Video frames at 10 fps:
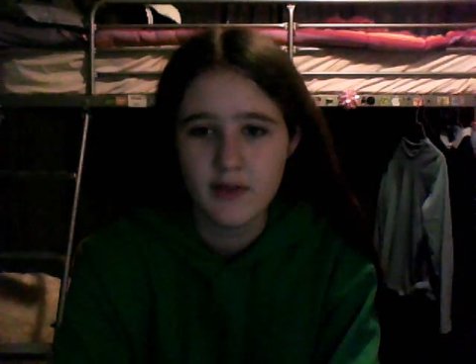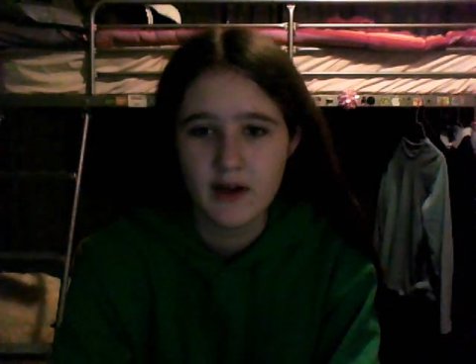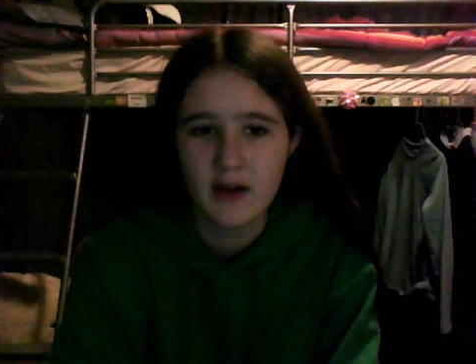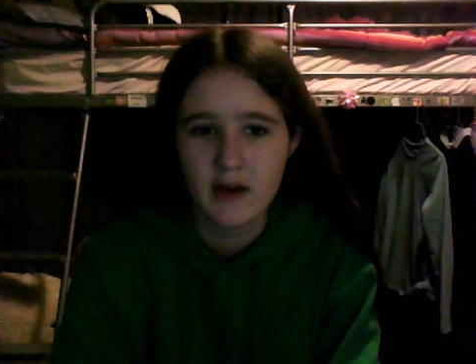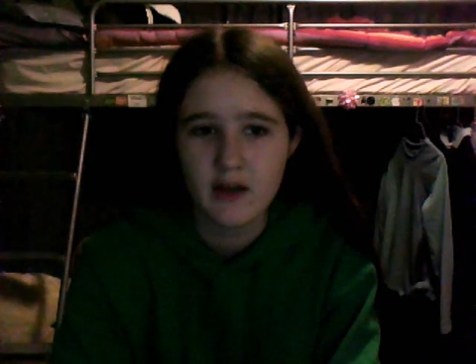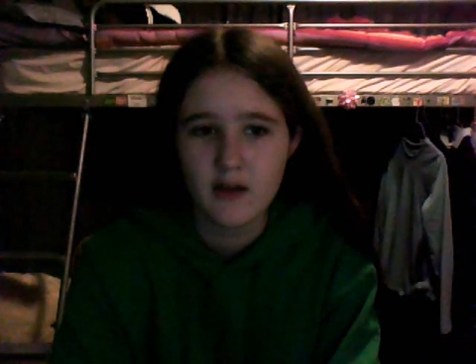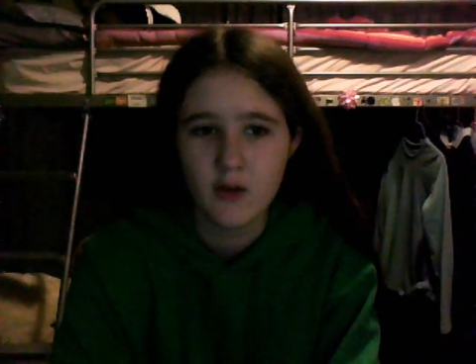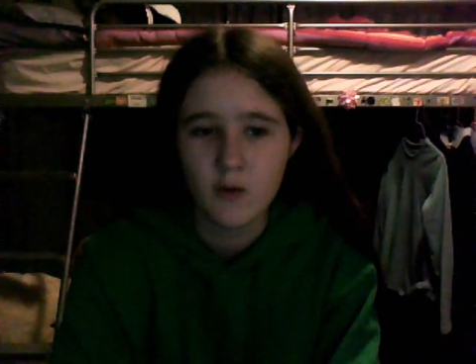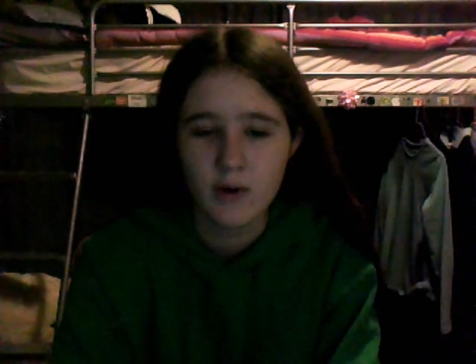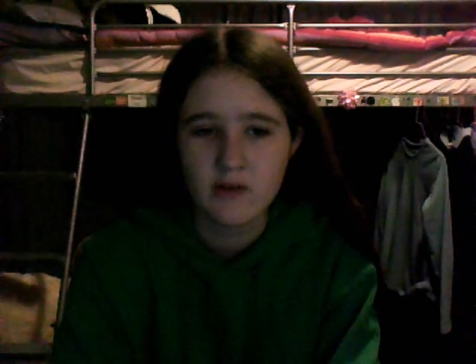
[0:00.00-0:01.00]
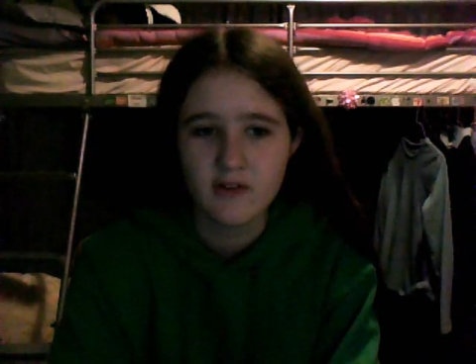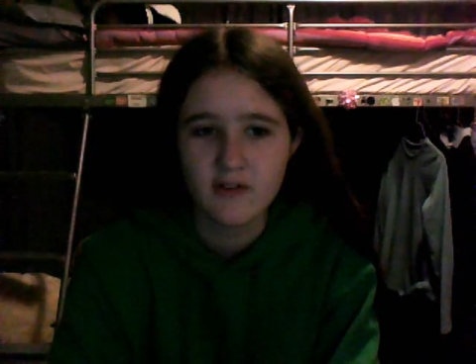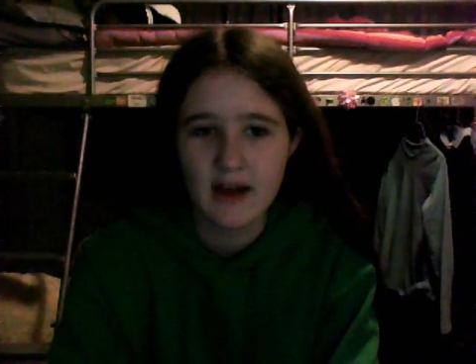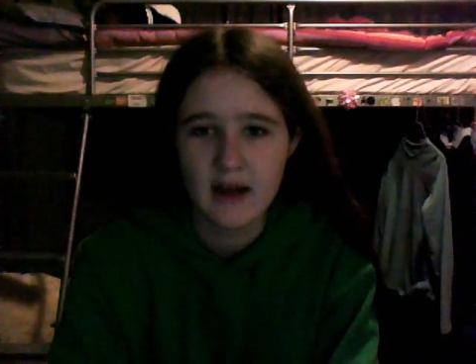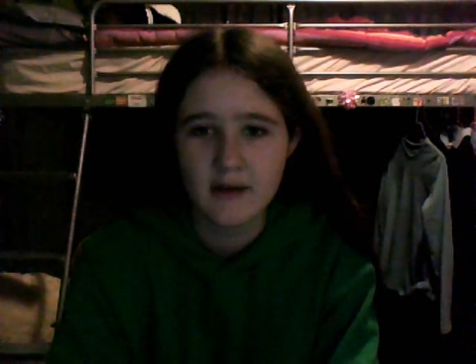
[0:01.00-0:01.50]
then you
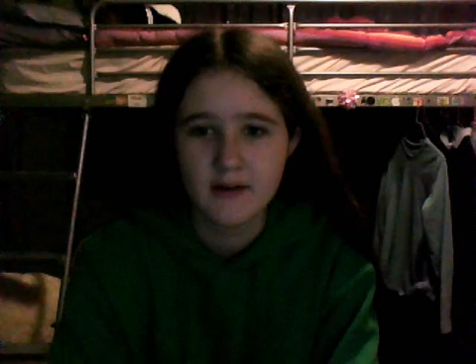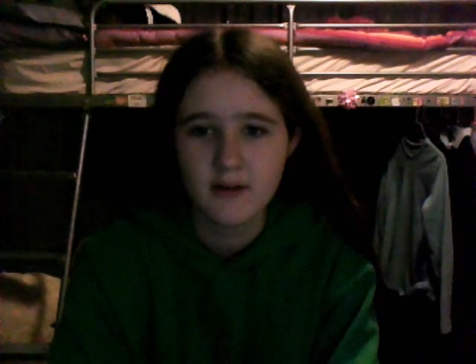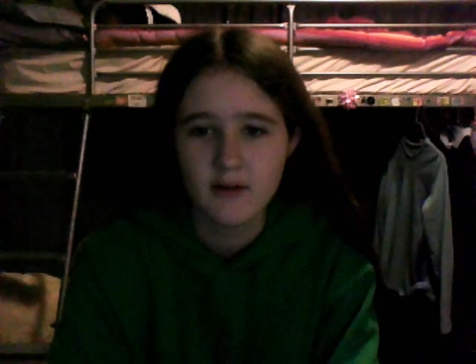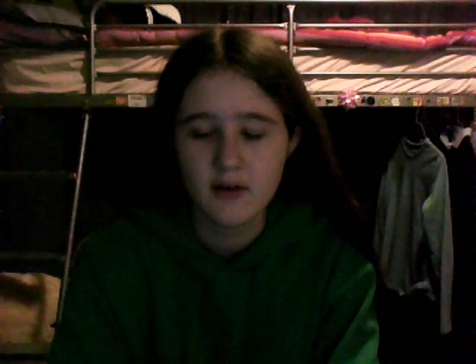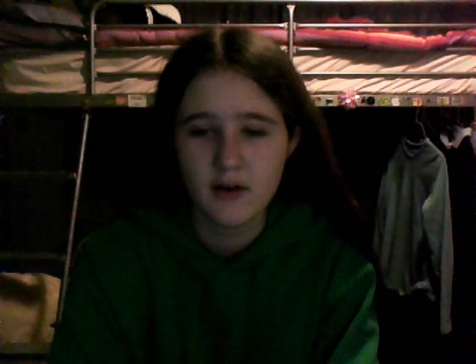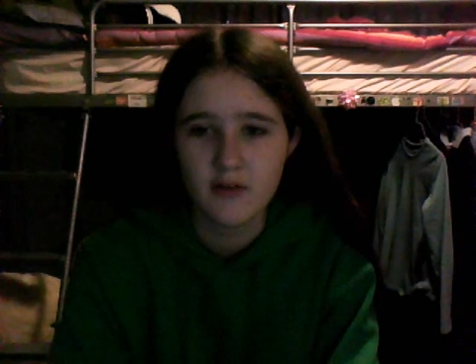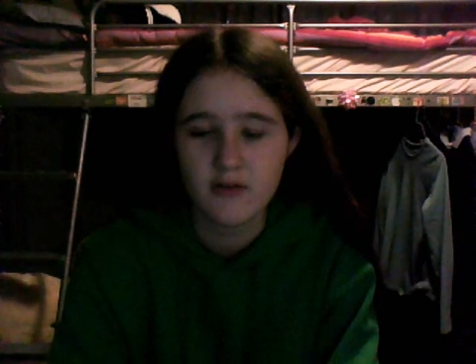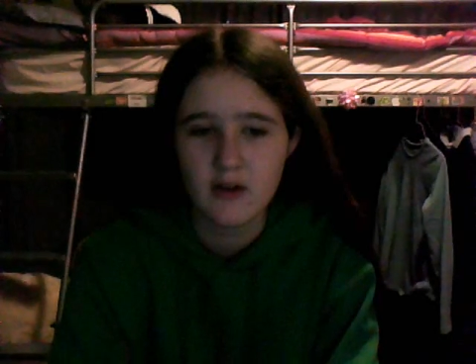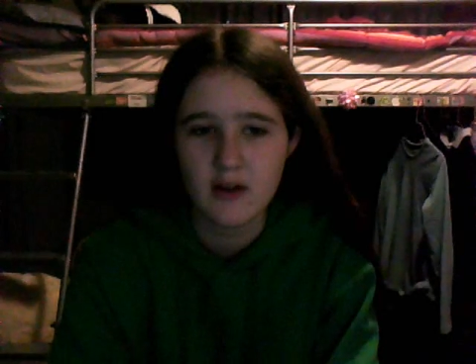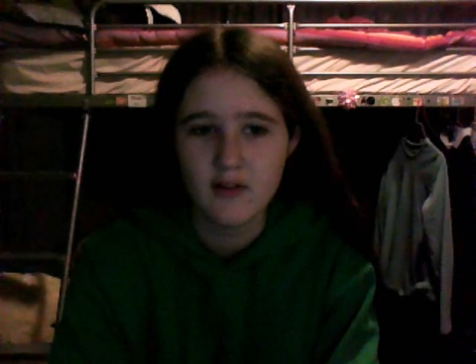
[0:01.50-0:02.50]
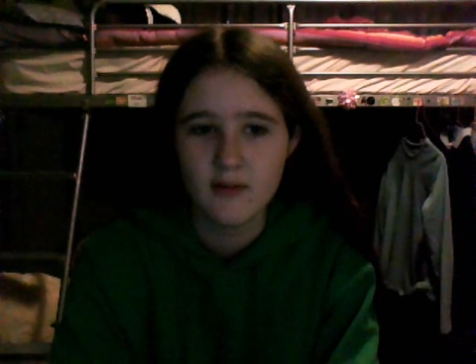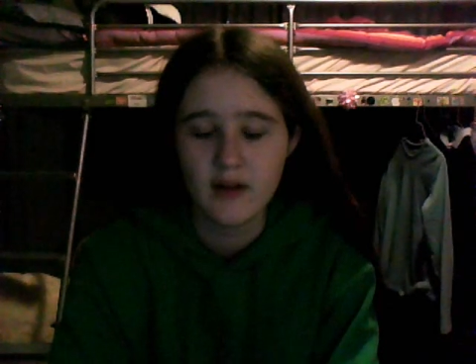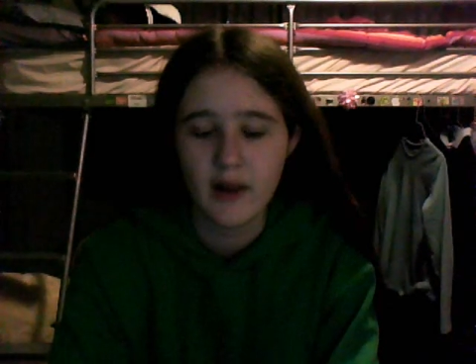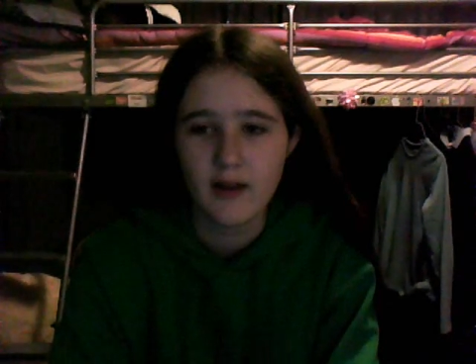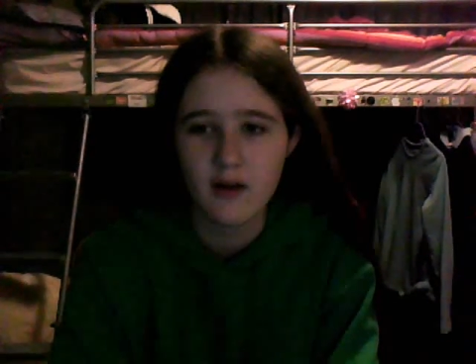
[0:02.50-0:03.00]
understand because it's
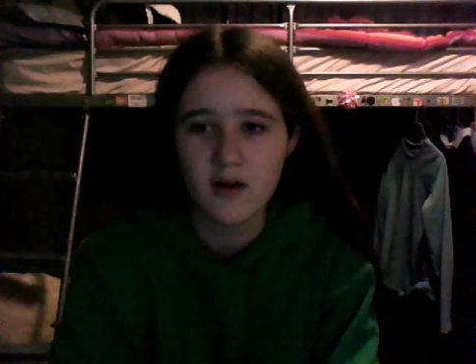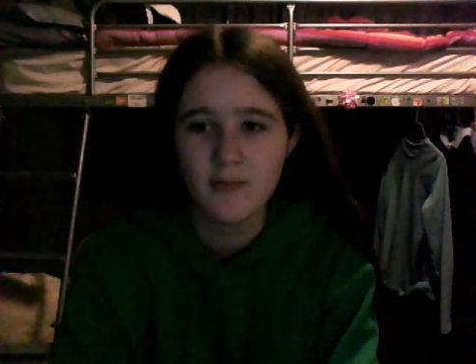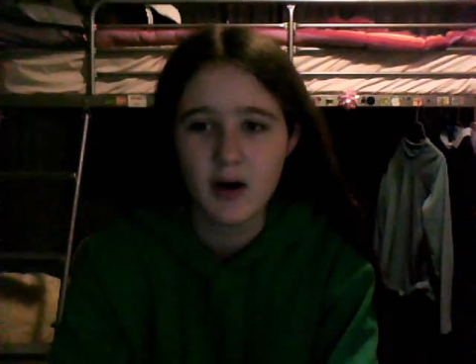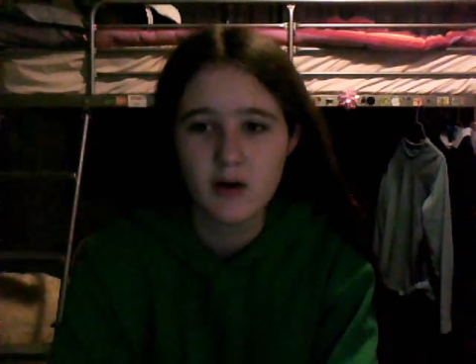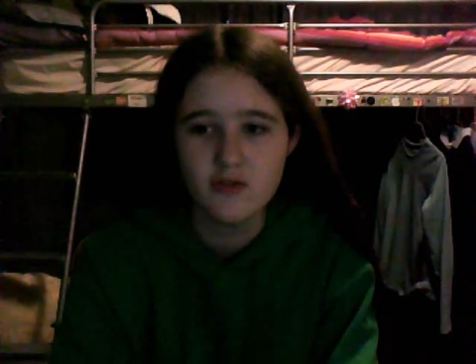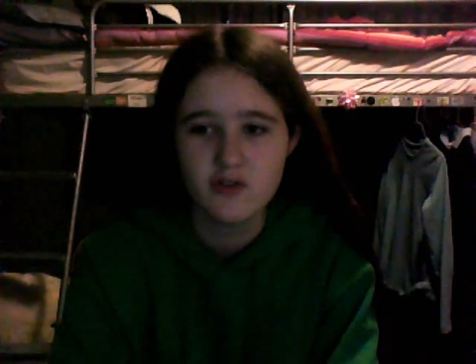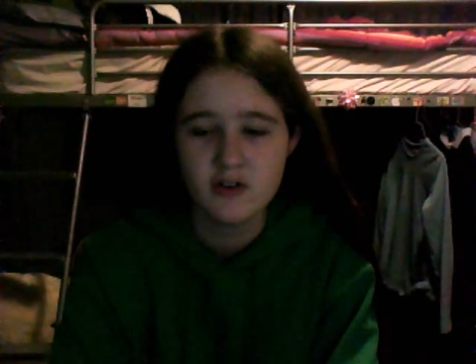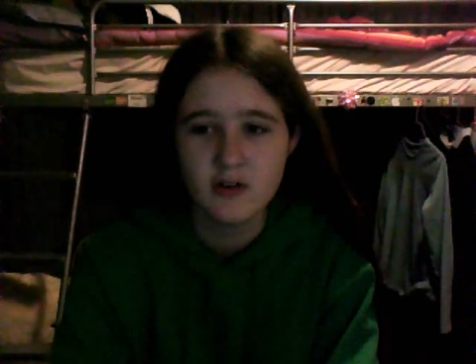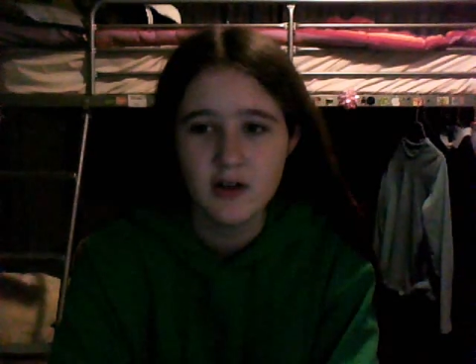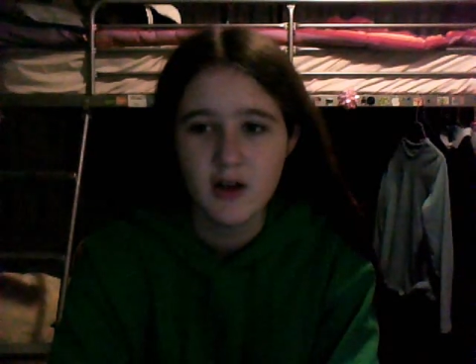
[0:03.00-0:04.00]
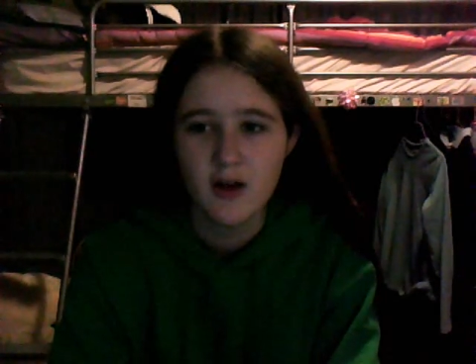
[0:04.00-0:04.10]
like a compulsion,